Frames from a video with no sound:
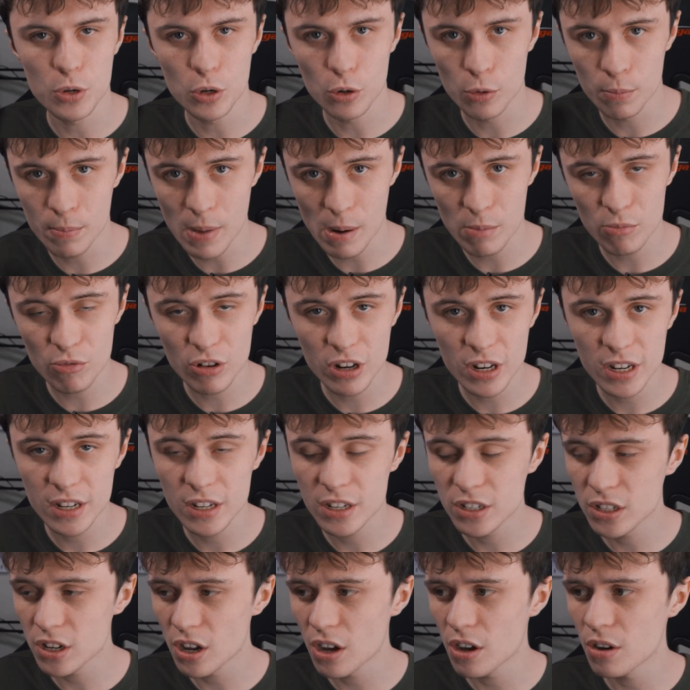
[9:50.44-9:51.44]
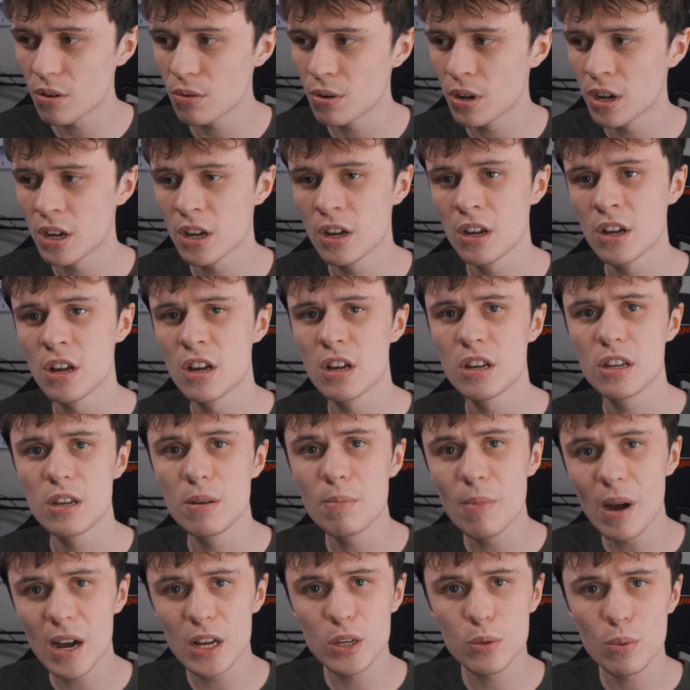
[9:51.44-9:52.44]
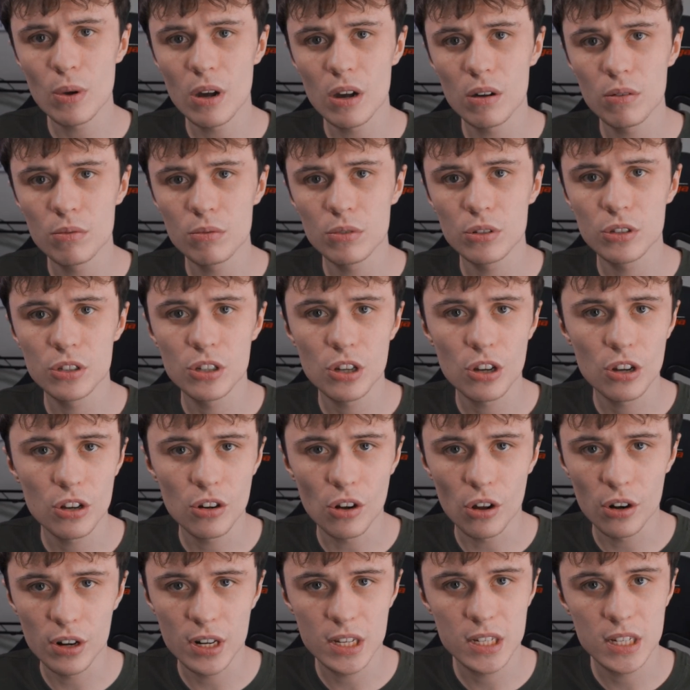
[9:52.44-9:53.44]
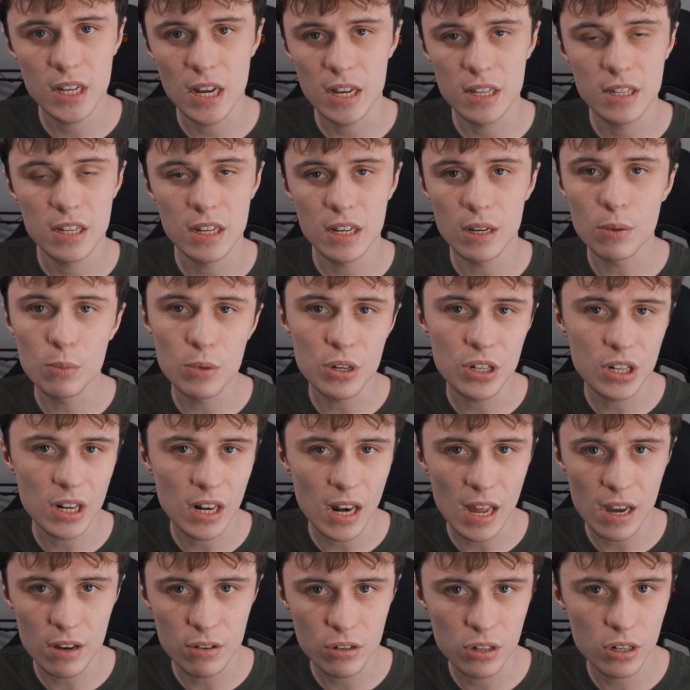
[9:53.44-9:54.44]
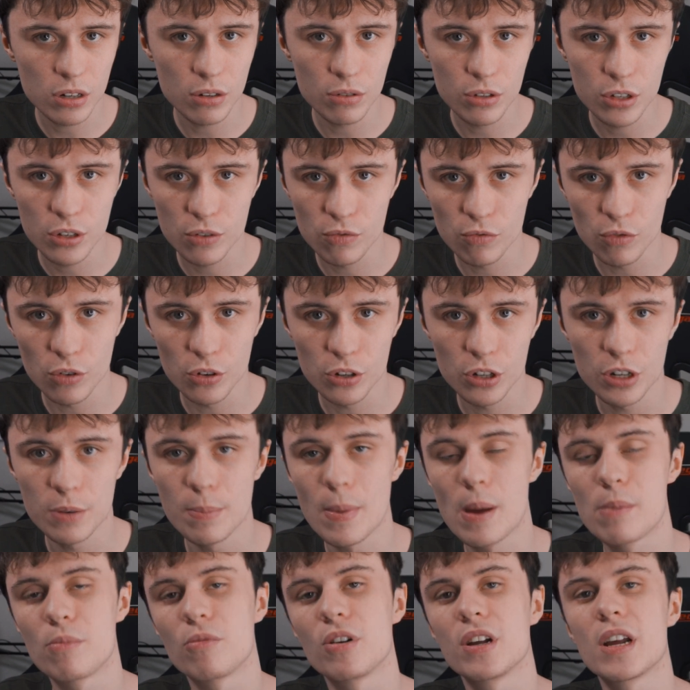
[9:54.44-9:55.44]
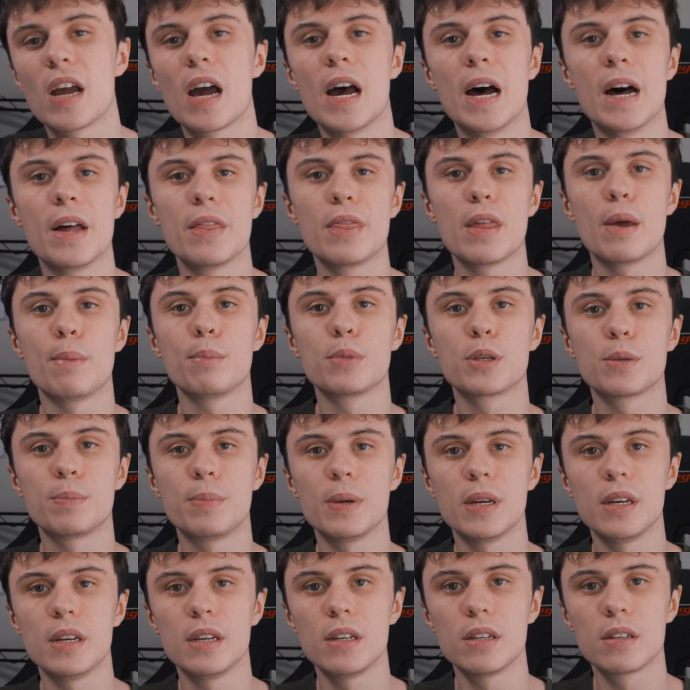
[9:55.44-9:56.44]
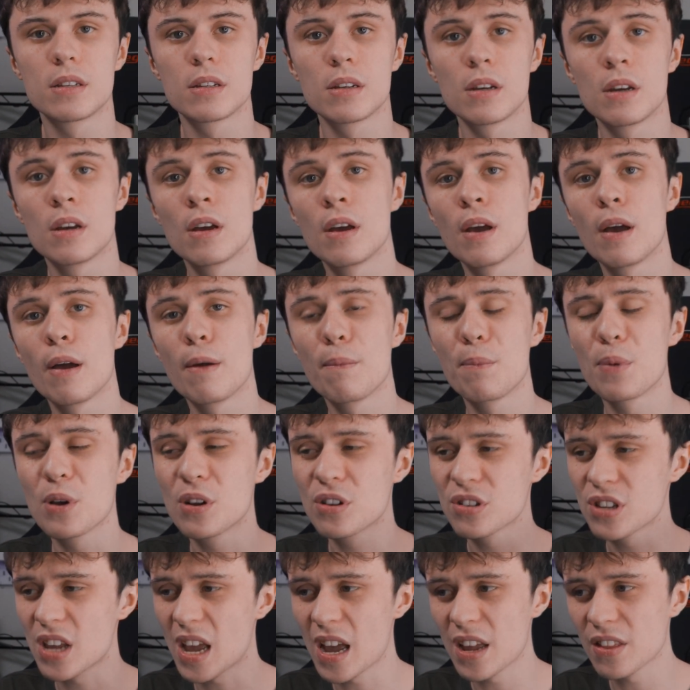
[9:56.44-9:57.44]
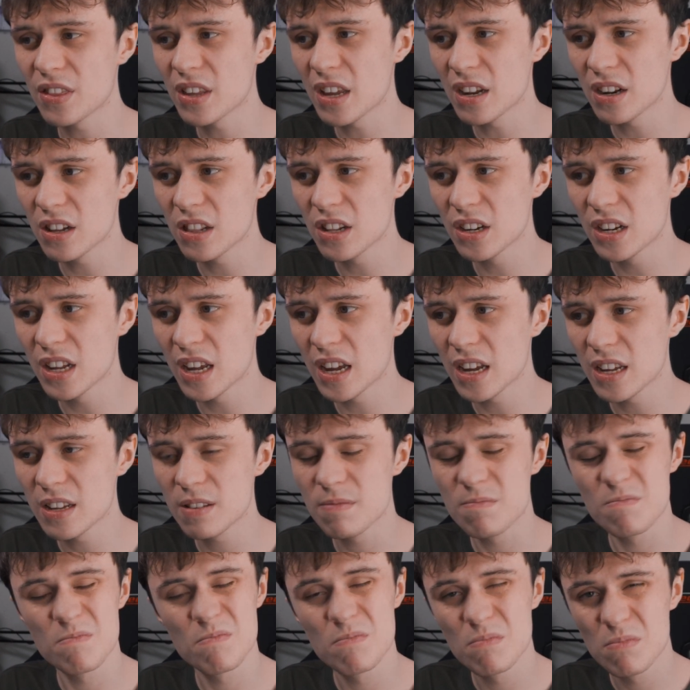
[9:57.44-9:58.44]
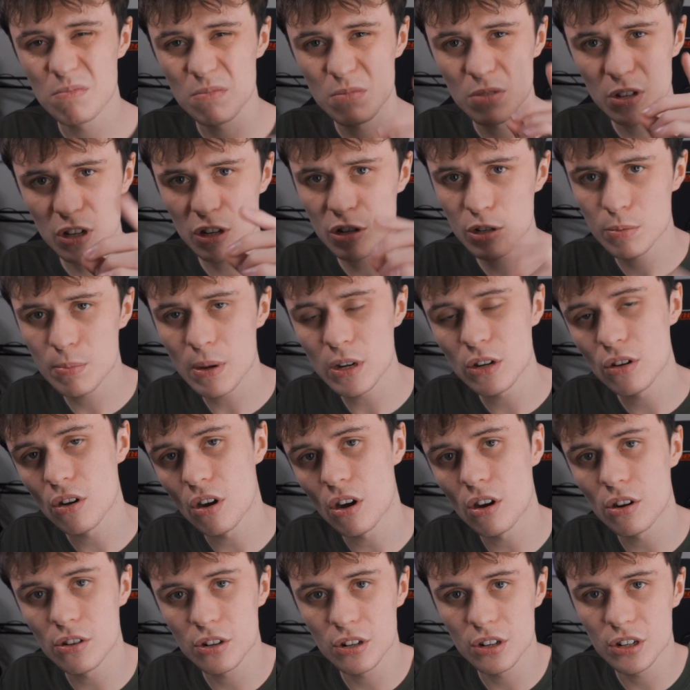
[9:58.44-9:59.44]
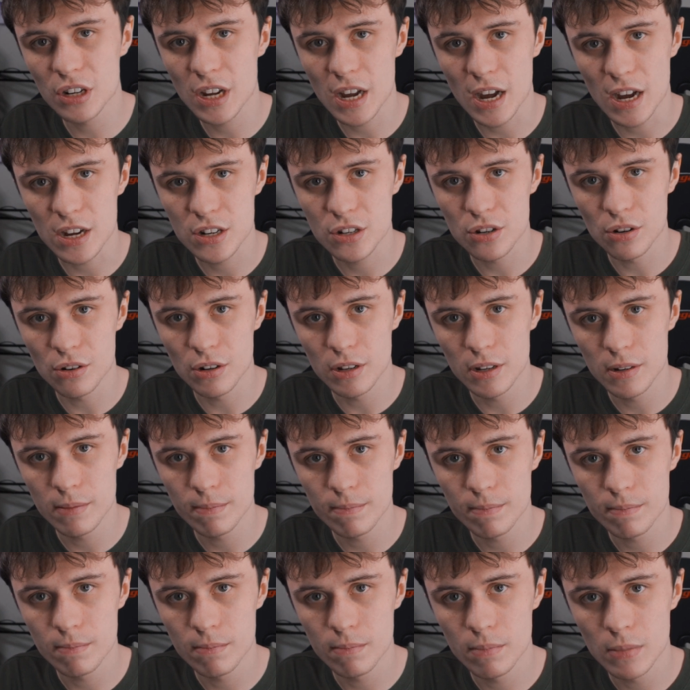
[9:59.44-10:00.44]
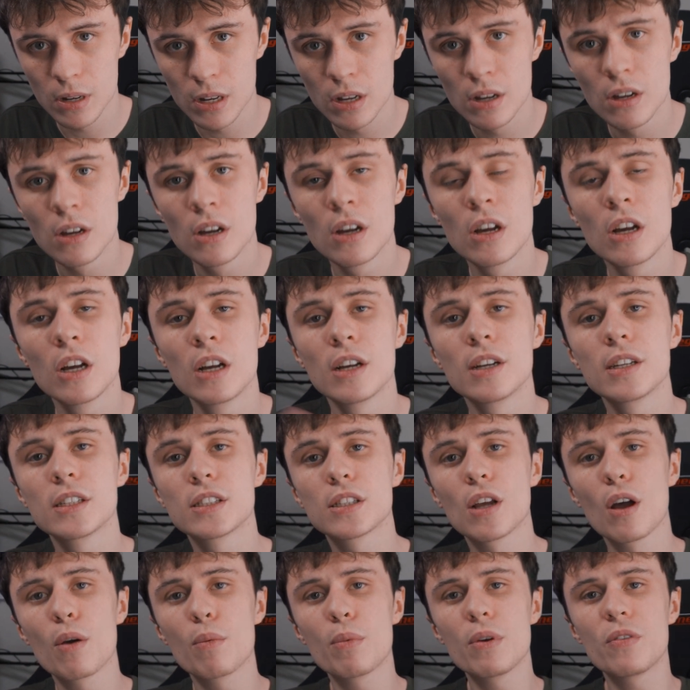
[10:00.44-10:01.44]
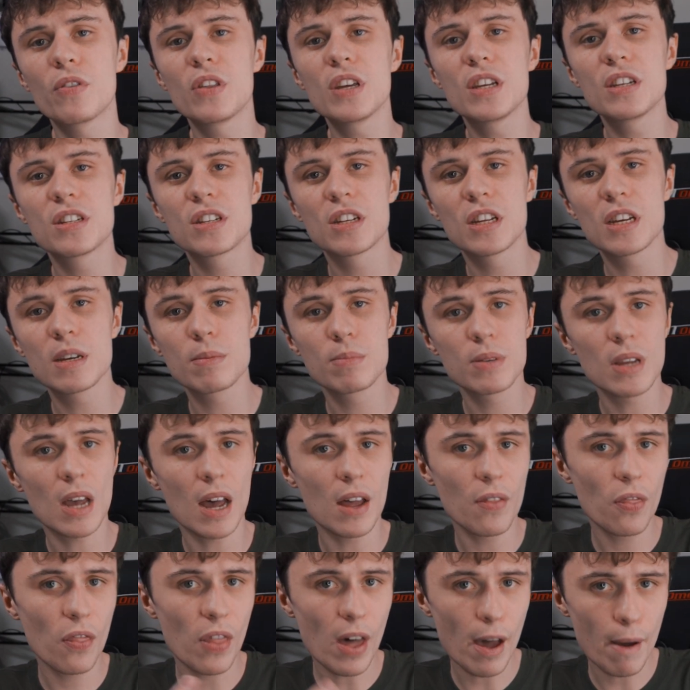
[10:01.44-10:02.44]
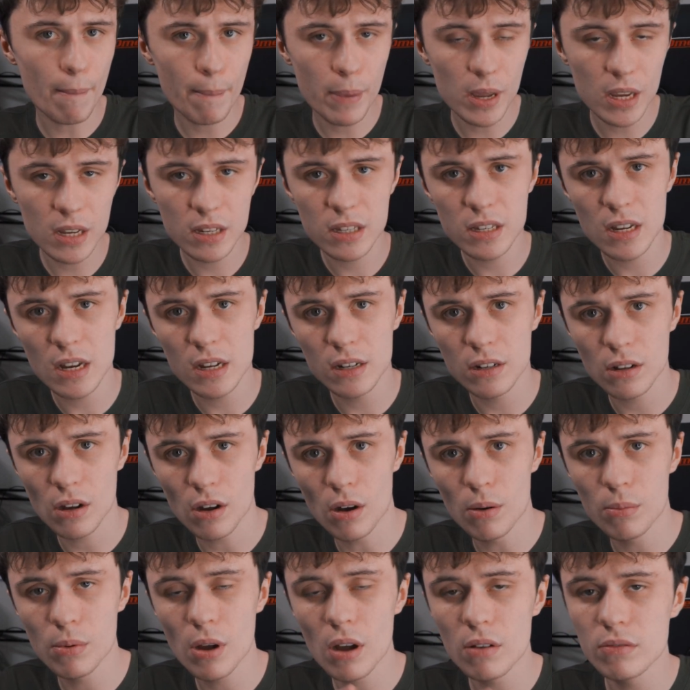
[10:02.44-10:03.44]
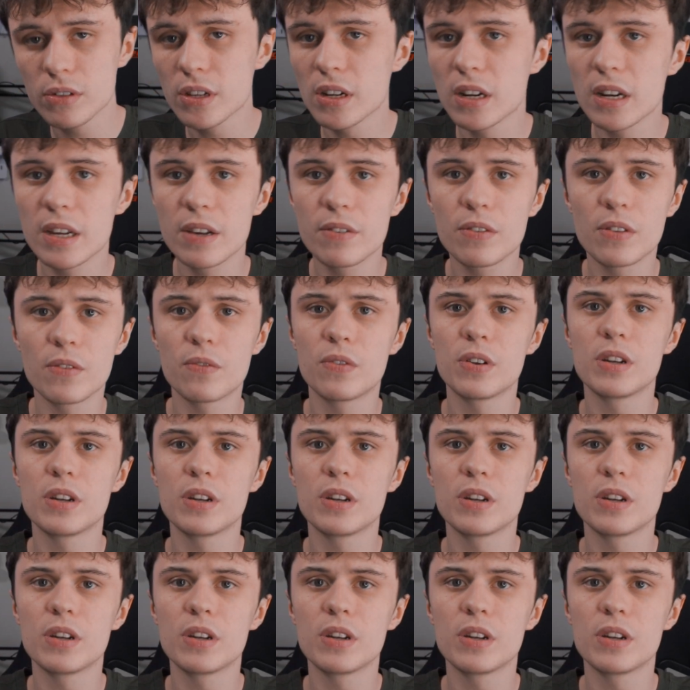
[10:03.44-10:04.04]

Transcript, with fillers: your memory, so you may as well turn on a setting which allows you to run your memory at them speeds. Because at the end of the day, you spent your hard earned cash on it. So, with these tips and that being said, I'm going to leave the